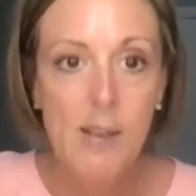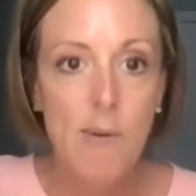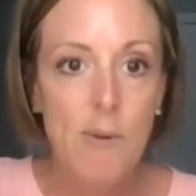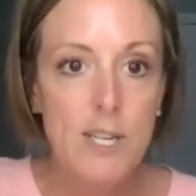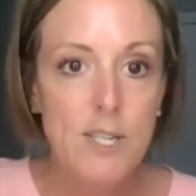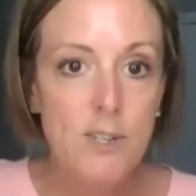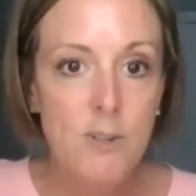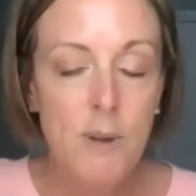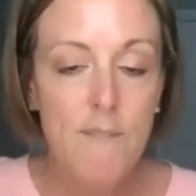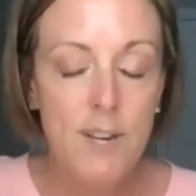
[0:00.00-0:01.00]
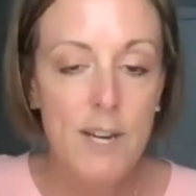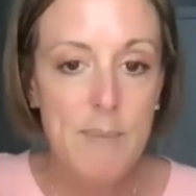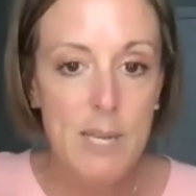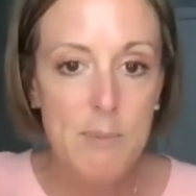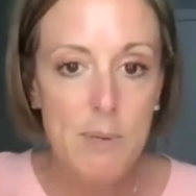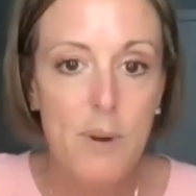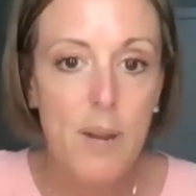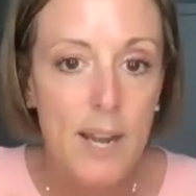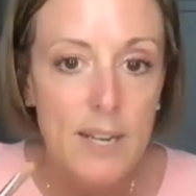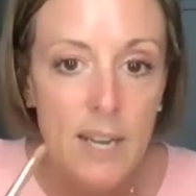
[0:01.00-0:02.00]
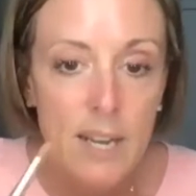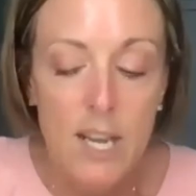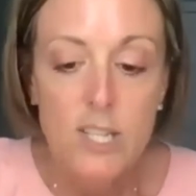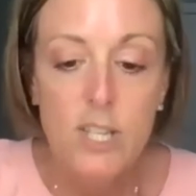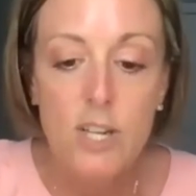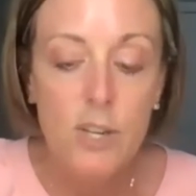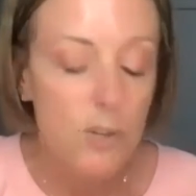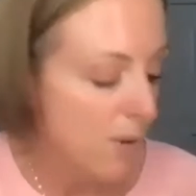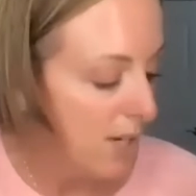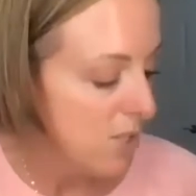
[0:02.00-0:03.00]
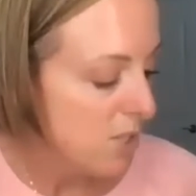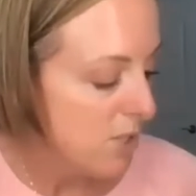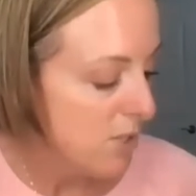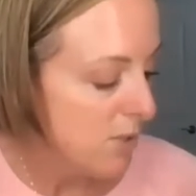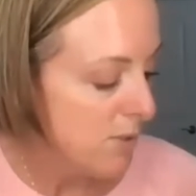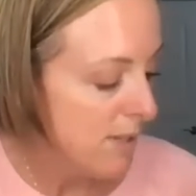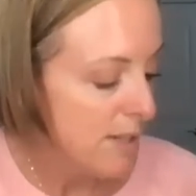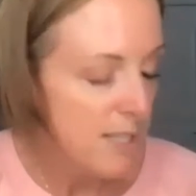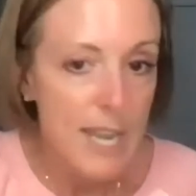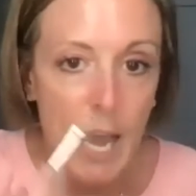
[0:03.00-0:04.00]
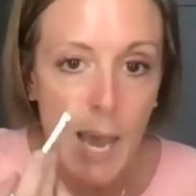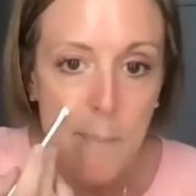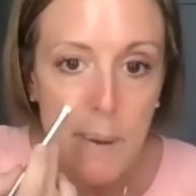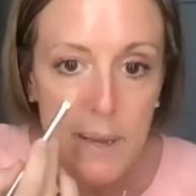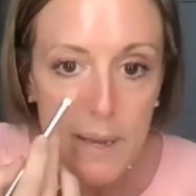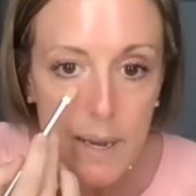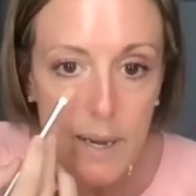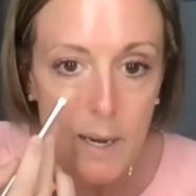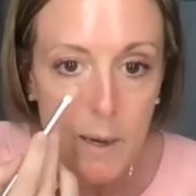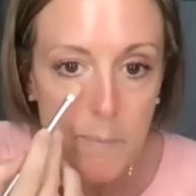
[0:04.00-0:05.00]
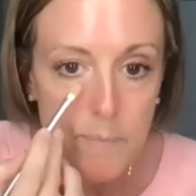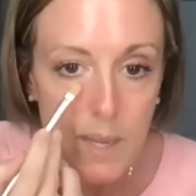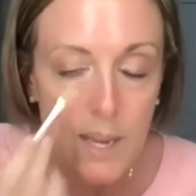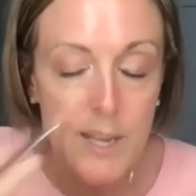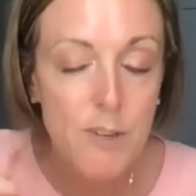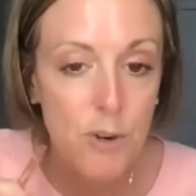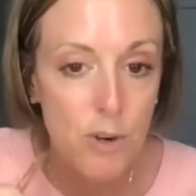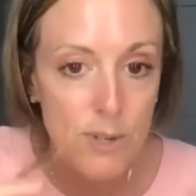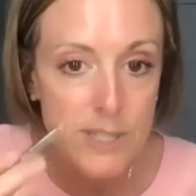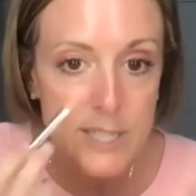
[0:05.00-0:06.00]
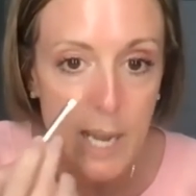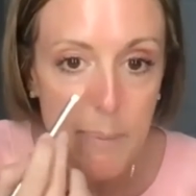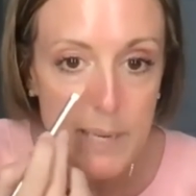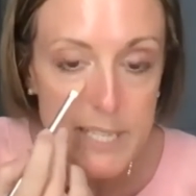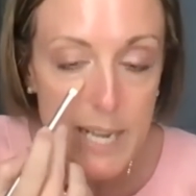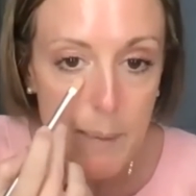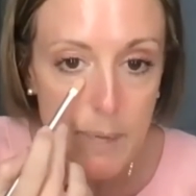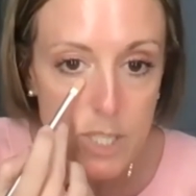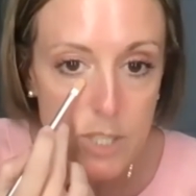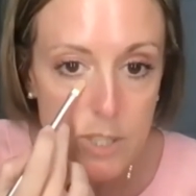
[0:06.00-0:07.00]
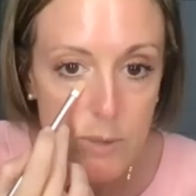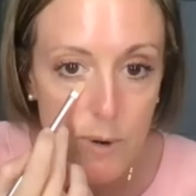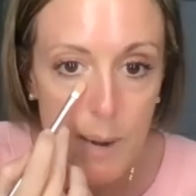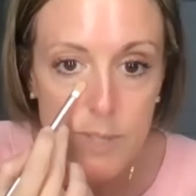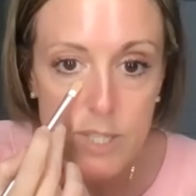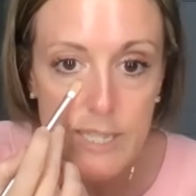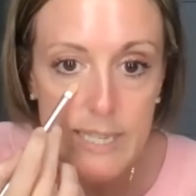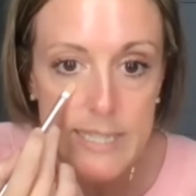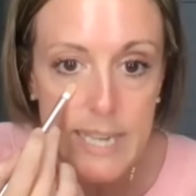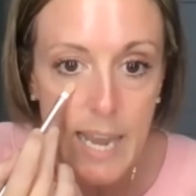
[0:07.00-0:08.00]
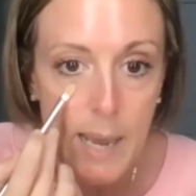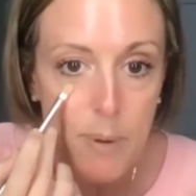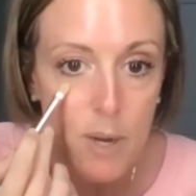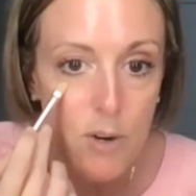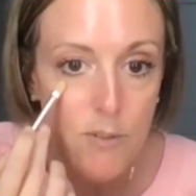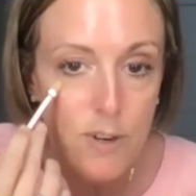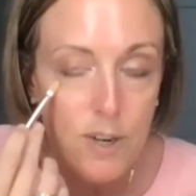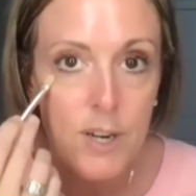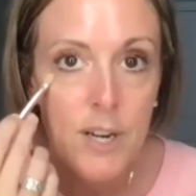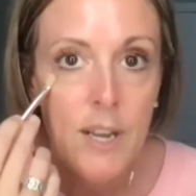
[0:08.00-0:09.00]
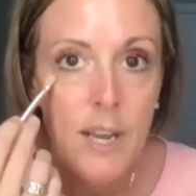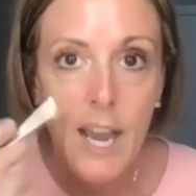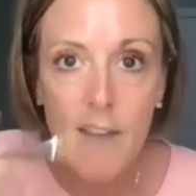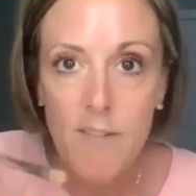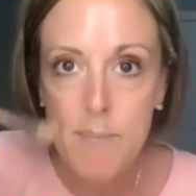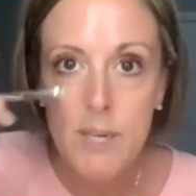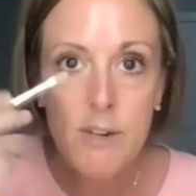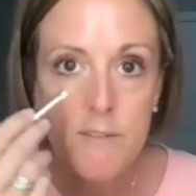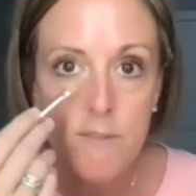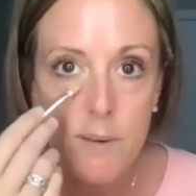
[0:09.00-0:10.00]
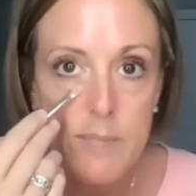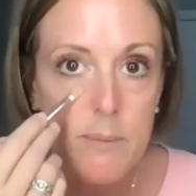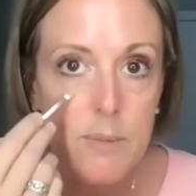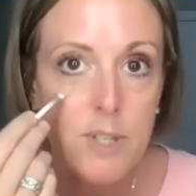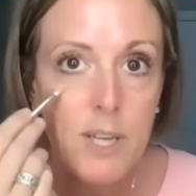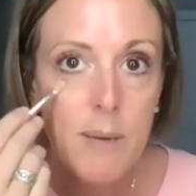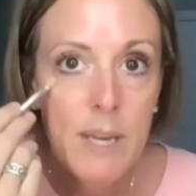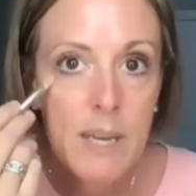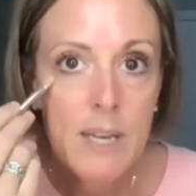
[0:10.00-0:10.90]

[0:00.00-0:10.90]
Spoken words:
We want to do very minimal product. So you're going to tap, and you're always tapping too. So I'm just going to tap over. I have a mirror in front of me, so I'm going to look up.